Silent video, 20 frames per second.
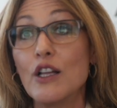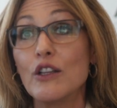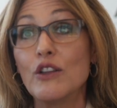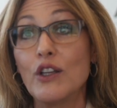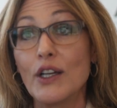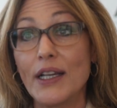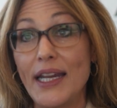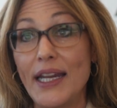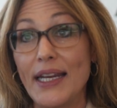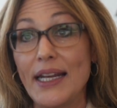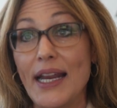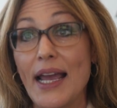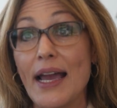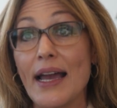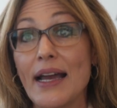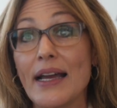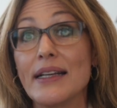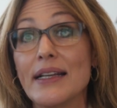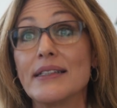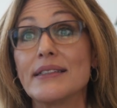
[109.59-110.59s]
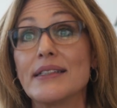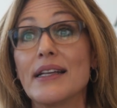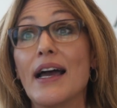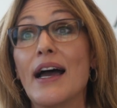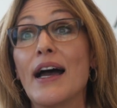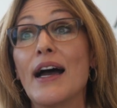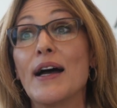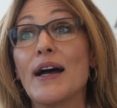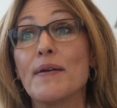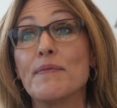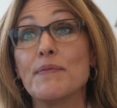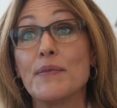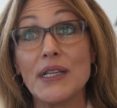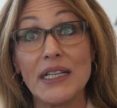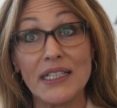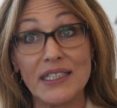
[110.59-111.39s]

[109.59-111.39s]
looking at um,